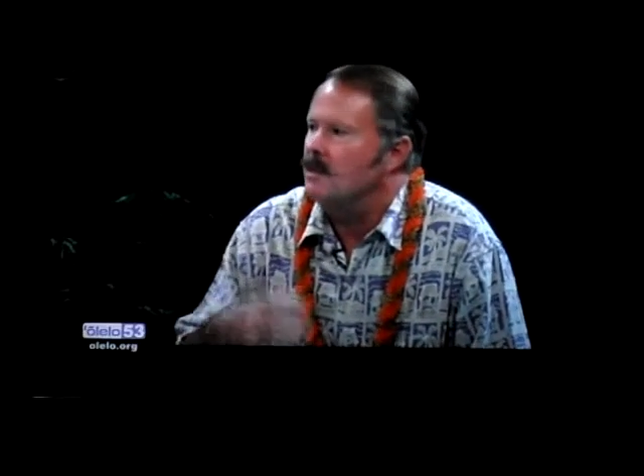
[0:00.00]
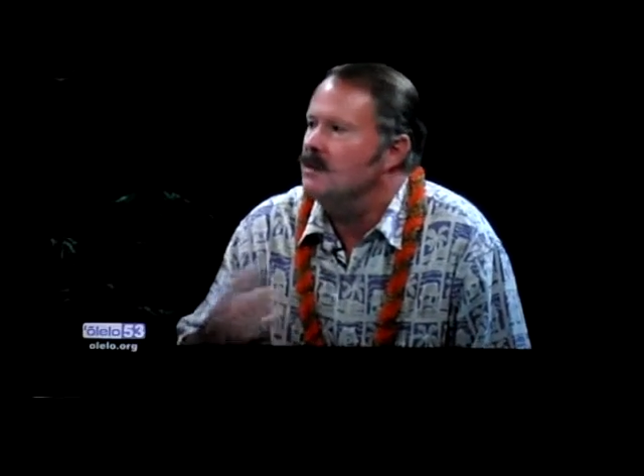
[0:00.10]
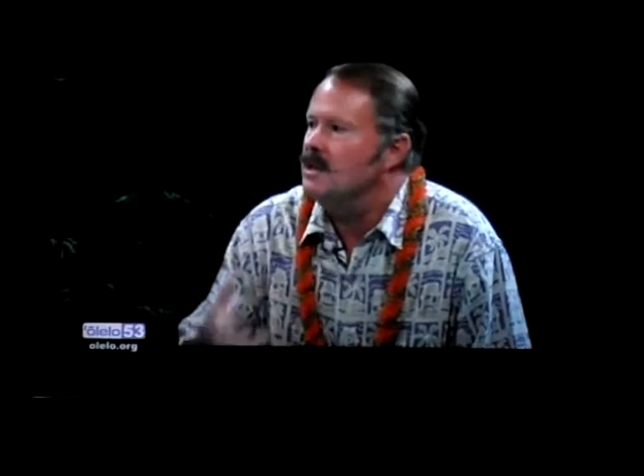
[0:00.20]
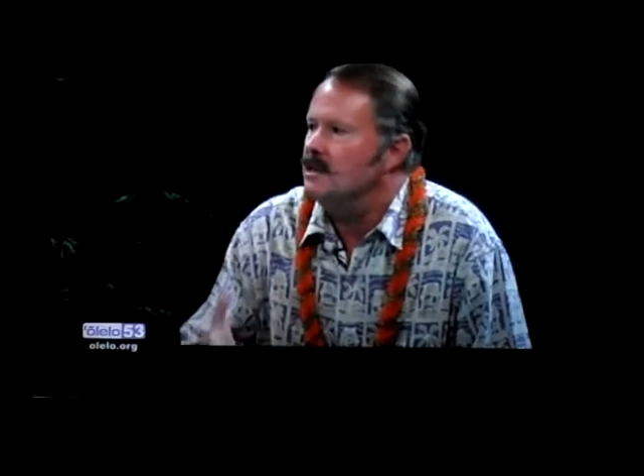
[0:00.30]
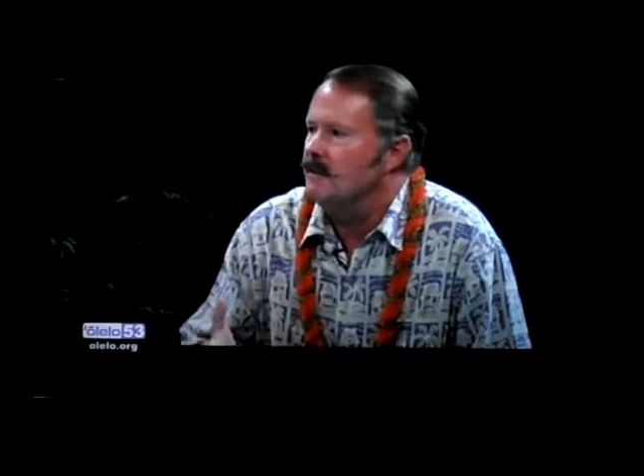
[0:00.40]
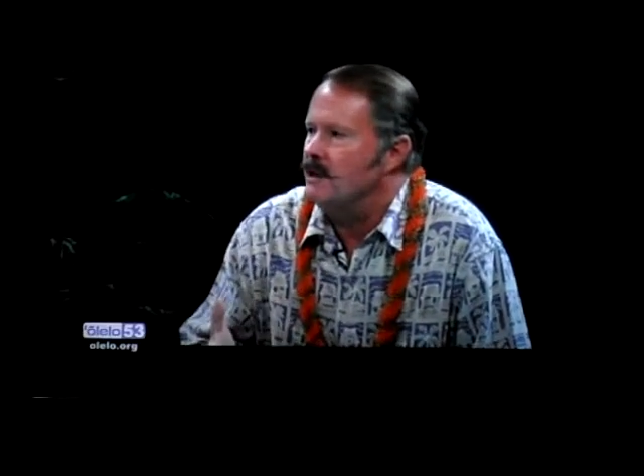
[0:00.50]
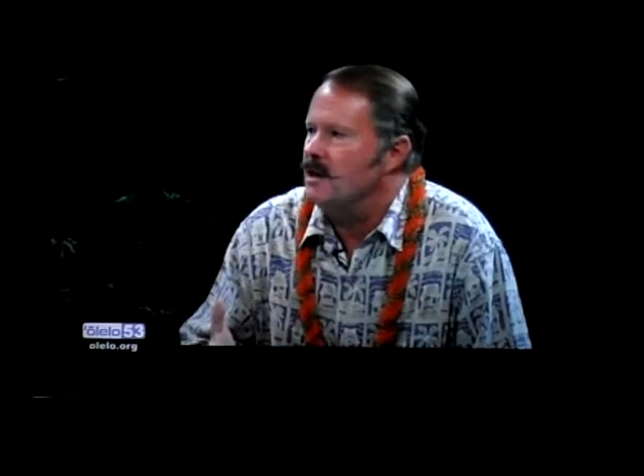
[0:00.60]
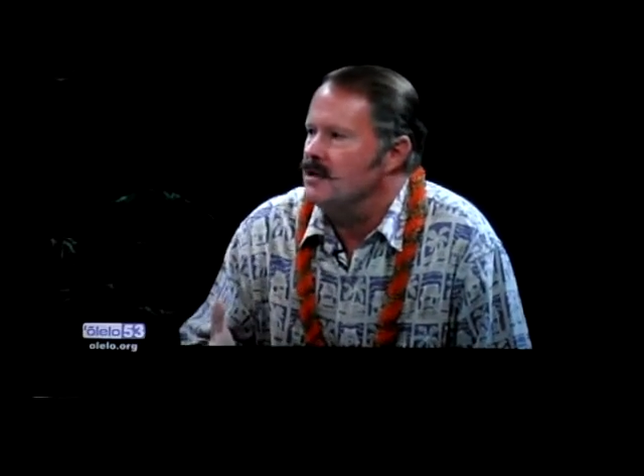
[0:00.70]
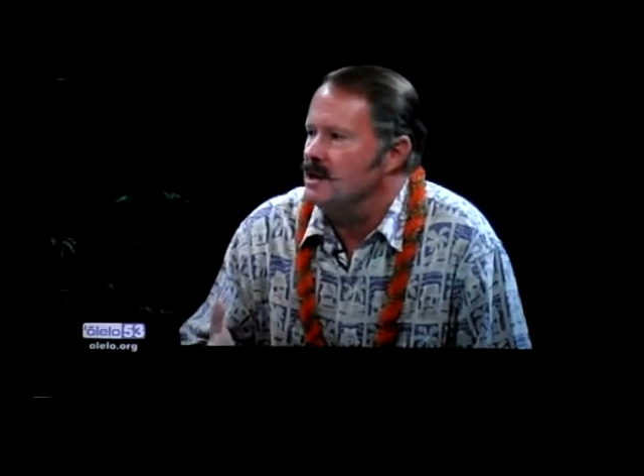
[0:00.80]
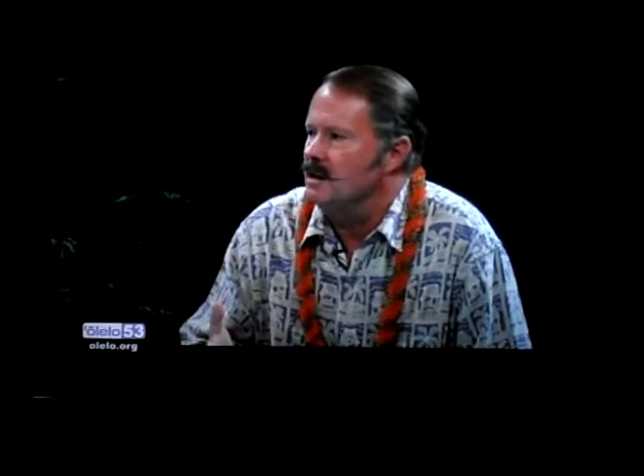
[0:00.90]
released a
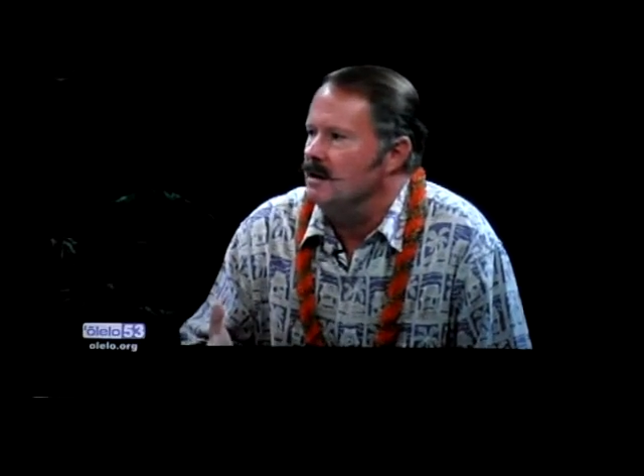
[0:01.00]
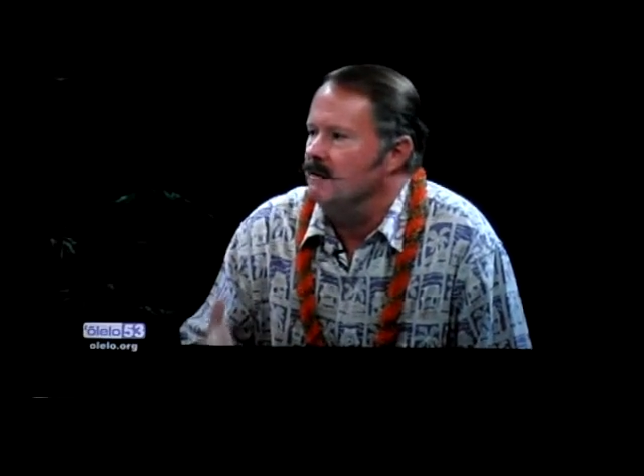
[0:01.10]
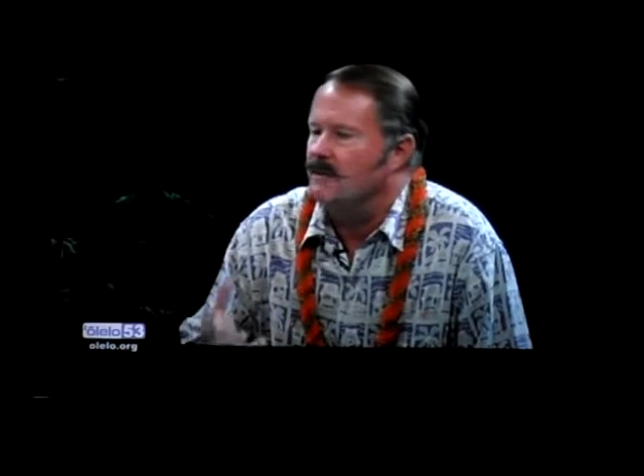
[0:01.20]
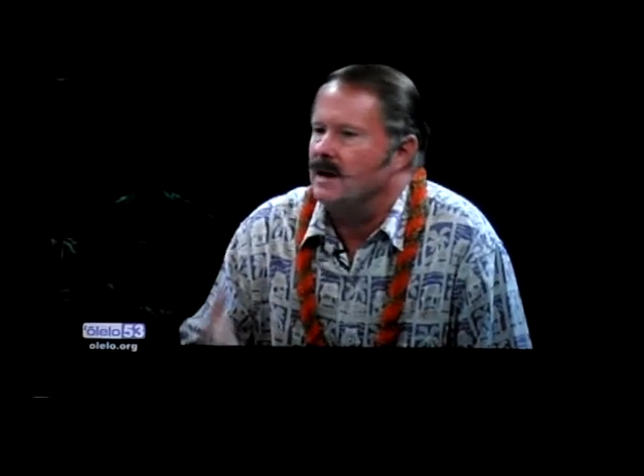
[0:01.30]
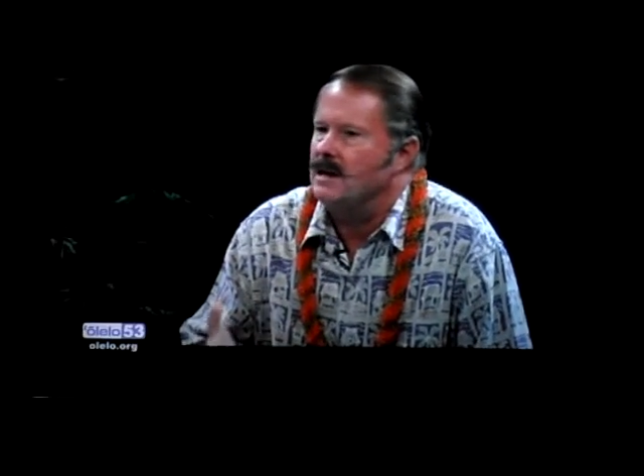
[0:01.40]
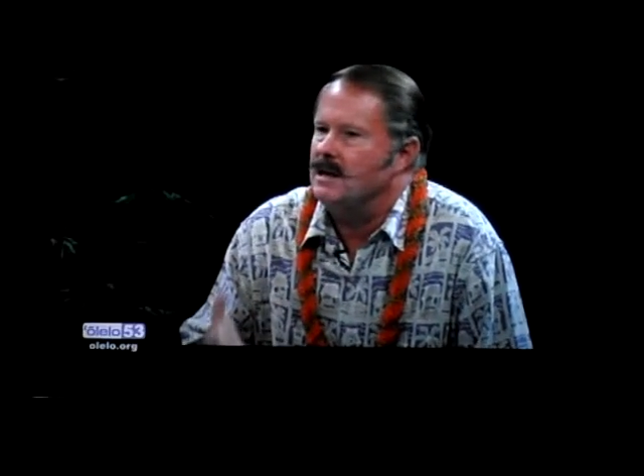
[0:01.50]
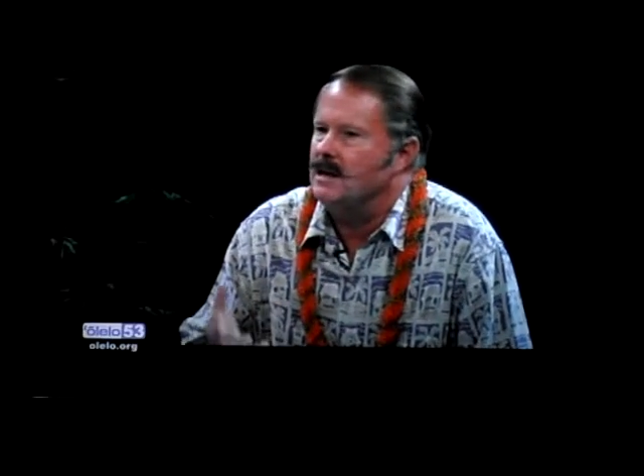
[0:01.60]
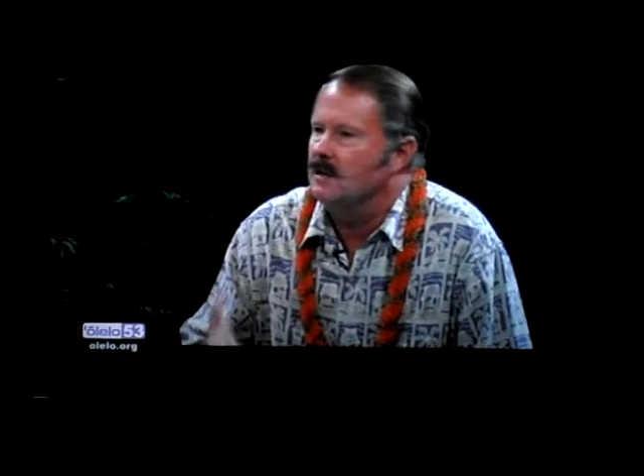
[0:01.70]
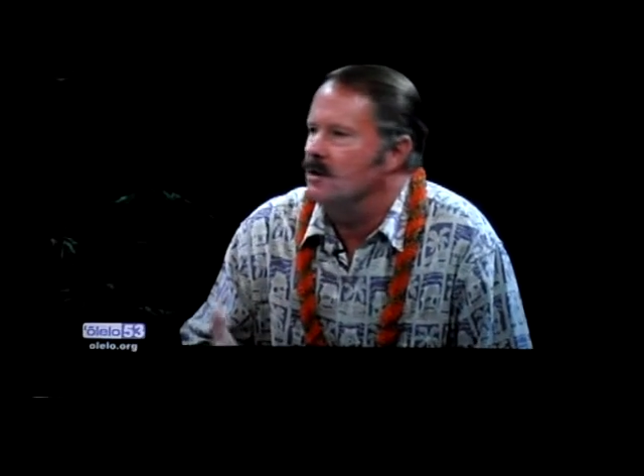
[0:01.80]
FONSI, finding a